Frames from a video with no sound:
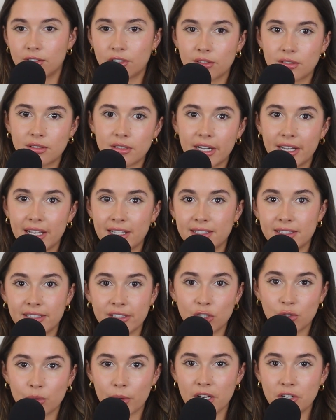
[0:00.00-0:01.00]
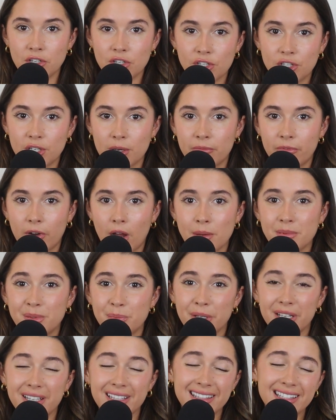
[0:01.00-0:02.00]
just, I guess, situationship vibes.
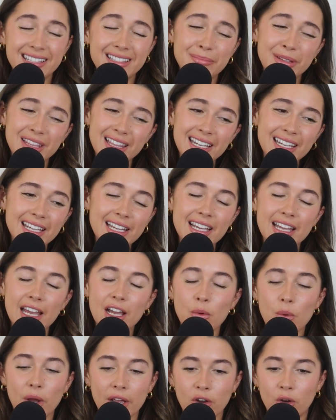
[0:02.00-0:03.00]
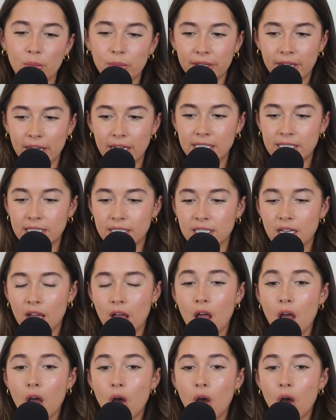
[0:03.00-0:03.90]
But then it can get quite complicated.